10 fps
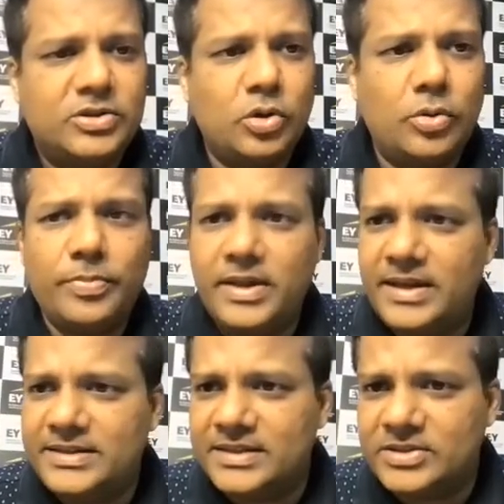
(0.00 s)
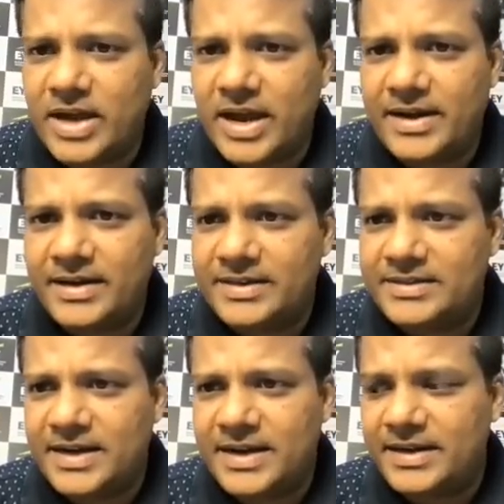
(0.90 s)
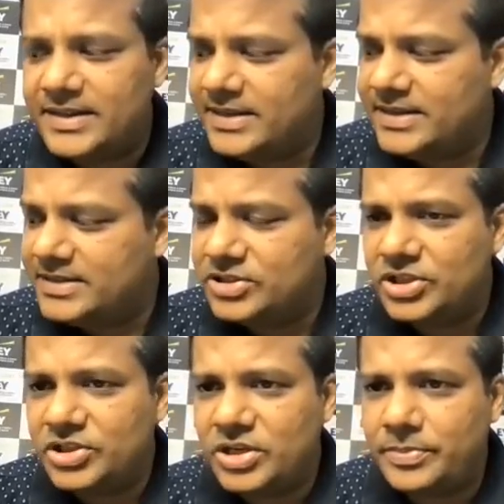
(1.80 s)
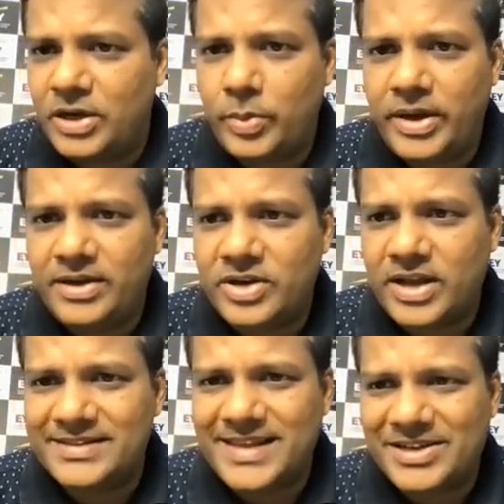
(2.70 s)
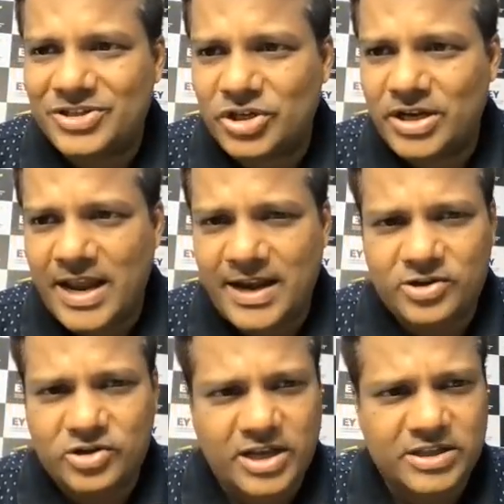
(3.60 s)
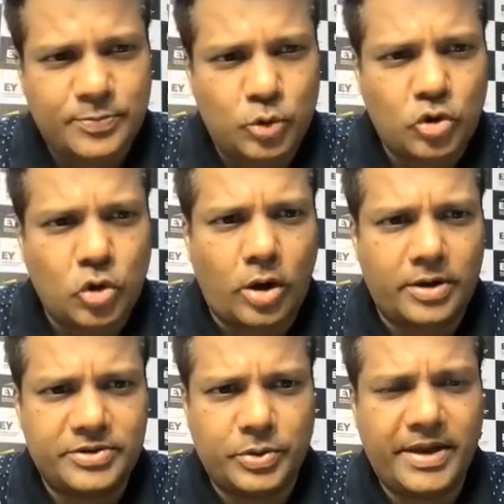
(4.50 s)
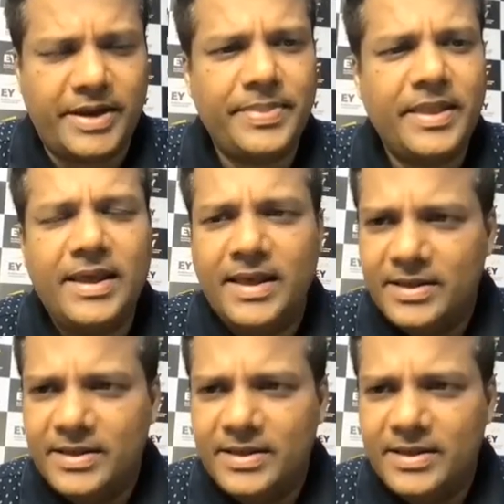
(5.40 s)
All right. So let's just try and understand the distinction between transaction and transport cost.